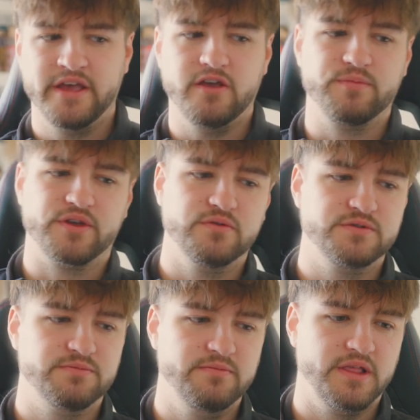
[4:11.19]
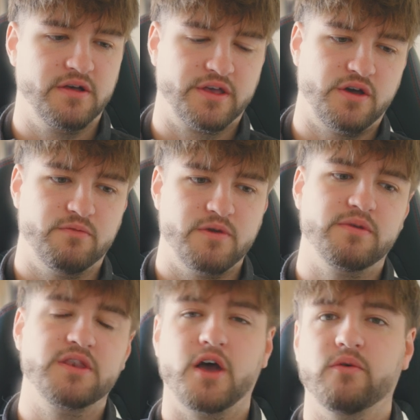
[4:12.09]
It would be cool to be like, oh,
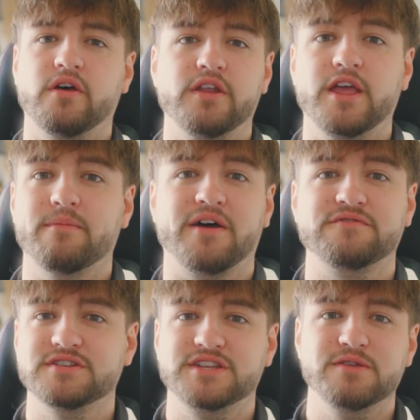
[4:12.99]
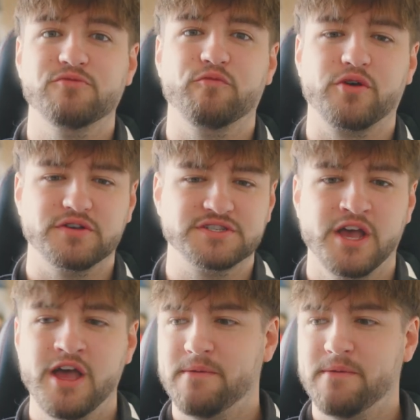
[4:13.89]
maybe Noah and him have to team up because